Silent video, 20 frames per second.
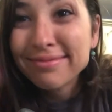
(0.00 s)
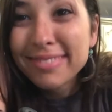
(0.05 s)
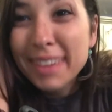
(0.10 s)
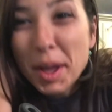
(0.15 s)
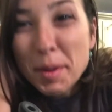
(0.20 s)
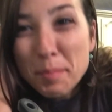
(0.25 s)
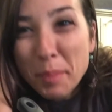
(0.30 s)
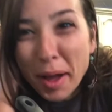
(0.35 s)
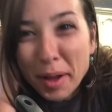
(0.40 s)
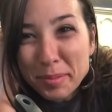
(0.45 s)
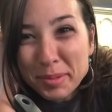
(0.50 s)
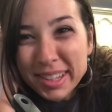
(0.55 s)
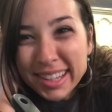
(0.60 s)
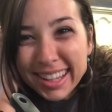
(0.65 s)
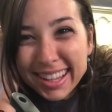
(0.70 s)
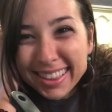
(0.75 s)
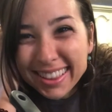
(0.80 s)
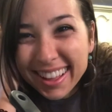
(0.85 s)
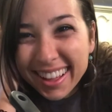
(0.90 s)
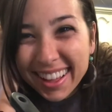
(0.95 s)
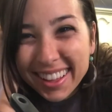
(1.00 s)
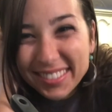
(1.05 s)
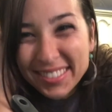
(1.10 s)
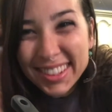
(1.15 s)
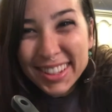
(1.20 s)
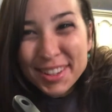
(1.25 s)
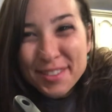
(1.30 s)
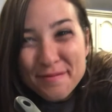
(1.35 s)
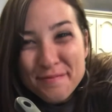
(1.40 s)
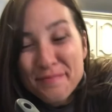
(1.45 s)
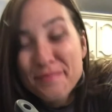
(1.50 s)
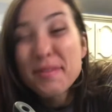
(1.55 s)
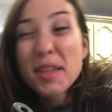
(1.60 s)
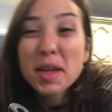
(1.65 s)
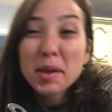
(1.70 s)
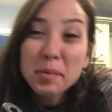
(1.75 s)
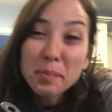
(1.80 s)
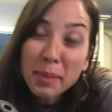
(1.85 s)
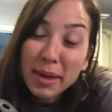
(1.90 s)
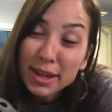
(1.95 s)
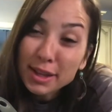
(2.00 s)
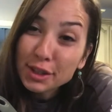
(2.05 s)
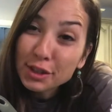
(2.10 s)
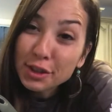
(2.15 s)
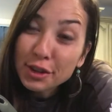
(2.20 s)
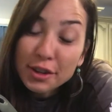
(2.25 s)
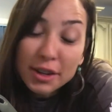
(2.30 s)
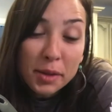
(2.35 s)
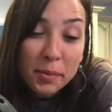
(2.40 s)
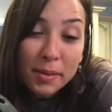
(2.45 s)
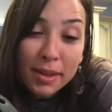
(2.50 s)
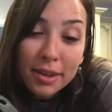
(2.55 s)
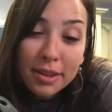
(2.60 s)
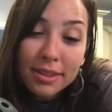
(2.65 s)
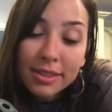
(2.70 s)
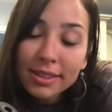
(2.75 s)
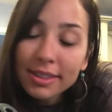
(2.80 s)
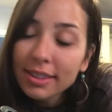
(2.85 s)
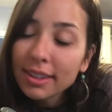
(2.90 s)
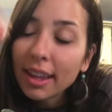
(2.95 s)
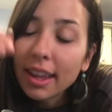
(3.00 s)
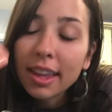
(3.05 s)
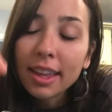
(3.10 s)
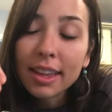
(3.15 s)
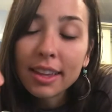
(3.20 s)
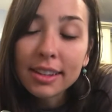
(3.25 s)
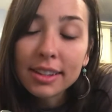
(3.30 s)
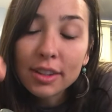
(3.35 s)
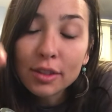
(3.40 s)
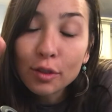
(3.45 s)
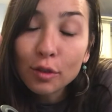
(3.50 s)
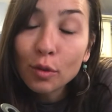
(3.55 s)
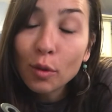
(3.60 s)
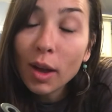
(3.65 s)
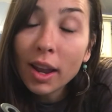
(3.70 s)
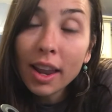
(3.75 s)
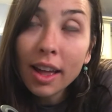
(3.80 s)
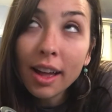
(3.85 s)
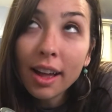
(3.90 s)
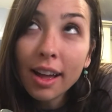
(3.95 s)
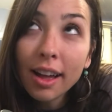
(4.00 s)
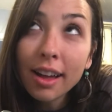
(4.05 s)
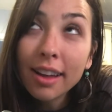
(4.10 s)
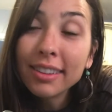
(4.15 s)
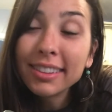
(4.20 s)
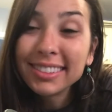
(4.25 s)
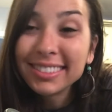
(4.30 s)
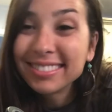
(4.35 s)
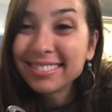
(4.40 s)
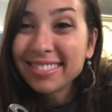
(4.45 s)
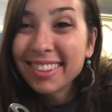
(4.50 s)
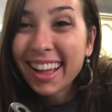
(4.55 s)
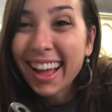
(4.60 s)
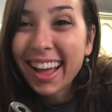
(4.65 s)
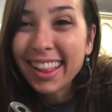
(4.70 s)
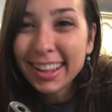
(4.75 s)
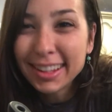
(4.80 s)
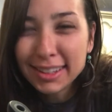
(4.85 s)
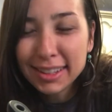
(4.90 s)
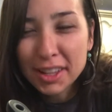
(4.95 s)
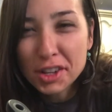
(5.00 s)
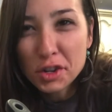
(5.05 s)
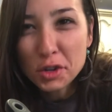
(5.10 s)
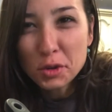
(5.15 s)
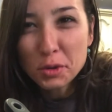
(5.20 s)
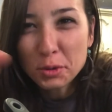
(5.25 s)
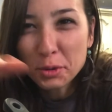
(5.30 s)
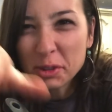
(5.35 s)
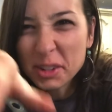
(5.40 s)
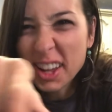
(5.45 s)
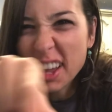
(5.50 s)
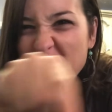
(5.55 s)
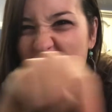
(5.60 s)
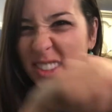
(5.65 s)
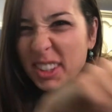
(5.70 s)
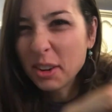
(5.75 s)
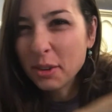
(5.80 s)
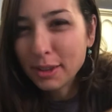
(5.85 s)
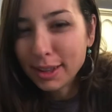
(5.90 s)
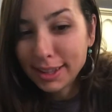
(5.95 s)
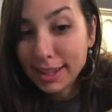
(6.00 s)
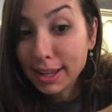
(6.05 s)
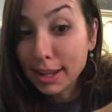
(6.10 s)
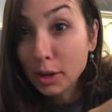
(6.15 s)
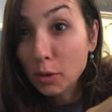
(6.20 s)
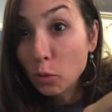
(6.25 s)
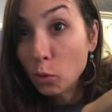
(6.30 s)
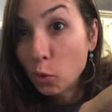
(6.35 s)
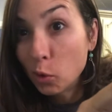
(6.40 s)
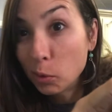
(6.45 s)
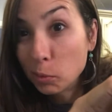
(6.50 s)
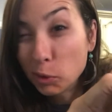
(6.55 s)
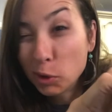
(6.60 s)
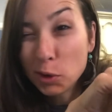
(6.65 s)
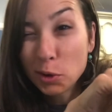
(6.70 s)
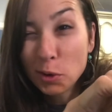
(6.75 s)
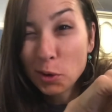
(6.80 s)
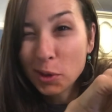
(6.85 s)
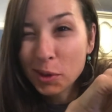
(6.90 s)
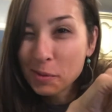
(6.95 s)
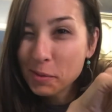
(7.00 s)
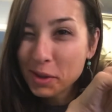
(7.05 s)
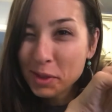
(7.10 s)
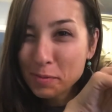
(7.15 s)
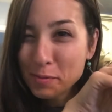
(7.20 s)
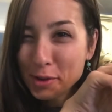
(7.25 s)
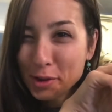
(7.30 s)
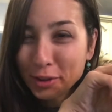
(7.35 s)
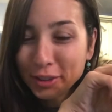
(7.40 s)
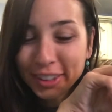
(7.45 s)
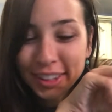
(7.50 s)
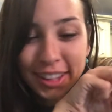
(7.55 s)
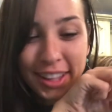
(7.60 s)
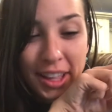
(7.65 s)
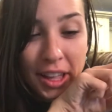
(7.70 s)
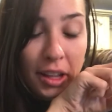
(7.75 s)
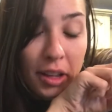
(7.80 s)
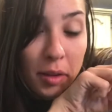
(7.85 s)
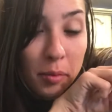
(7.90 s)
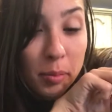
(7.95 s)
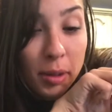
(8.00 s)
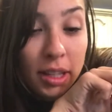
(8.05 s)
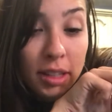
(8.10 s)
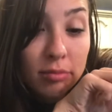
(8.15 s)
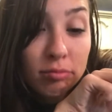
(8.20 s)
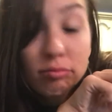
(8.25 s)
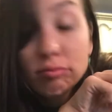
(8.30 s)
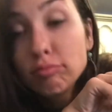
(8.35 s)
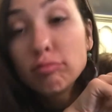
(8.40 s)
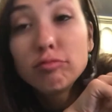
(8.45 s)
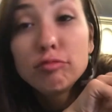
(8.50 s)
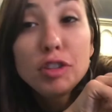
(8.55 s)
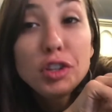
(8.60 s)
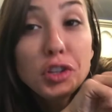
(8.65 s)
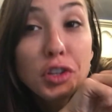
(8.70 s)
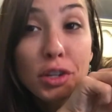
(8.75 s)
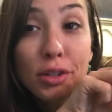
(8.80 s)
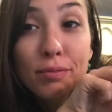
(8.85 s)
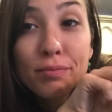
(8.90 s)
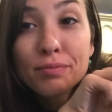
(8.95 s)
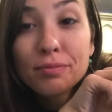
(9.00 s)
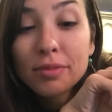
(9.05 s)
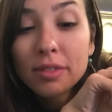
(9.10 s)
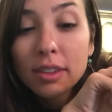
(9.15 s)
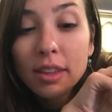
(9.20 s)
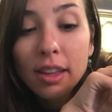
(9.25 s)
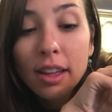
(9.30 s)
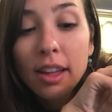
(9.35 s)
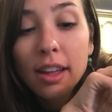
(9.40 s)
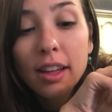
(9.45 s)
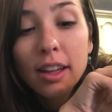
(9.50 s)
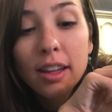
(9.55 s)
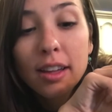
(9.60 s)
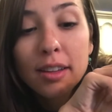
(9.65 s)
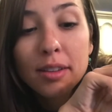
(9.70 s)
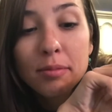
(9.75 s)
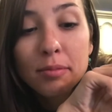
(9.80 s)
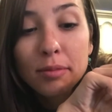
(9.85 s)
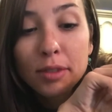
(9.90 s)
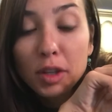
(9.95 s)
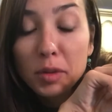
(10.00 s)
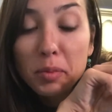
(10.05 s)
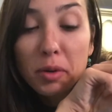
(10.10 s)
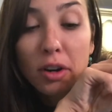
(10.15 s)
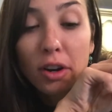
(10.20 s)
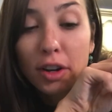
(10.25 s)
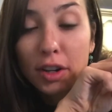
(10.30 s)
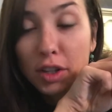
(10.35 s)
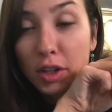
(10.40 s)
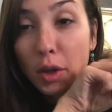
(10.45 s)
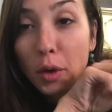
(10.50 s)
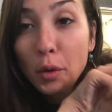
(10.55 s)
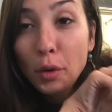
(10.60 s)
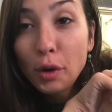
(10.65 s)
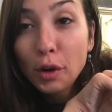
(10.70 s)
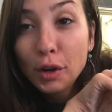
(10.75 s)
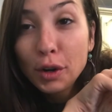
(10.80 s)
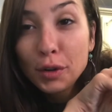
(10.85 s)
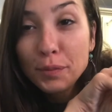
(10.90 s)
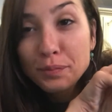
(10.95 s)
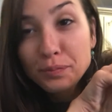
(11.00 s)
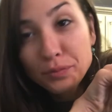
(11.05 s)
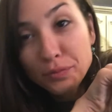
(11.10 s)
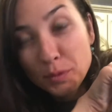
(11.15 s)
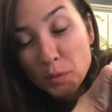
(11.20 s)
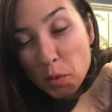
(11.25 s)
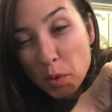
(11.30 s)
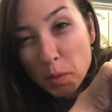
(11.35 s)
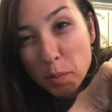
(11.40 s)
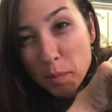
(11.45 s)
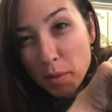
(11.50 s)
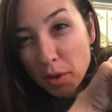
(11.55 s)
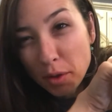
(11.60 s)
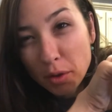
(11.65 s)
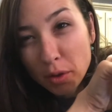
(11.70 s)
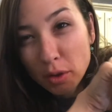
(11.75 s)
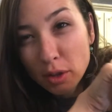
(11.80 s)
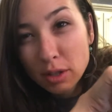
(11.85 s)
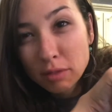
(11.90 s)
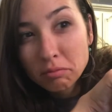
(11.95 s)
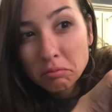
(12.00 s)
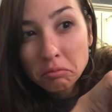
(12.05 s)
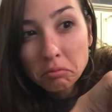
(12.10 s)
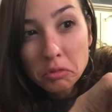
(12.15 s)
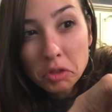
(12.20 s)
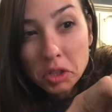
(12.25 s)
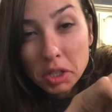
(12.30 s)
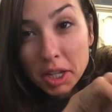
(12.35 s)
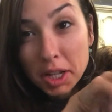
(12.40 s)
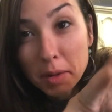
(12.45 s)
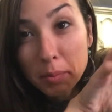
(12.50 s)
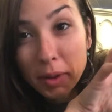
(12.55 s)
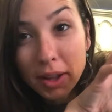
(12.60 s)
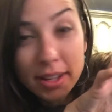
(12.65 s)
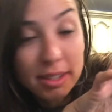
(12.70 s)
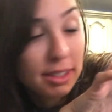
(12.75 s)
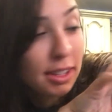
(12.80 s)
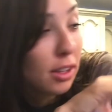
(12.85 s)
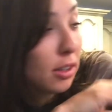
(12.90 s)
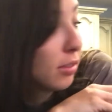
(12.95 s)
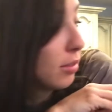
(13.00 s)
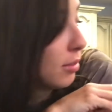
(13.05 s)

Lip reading: Popped it in the oven, bakes 30 minutes, and voila. I like to let it cool down because I don't like eating warm granola with milk, but you could. You can put it on yogurt with milk, just eat it by itself.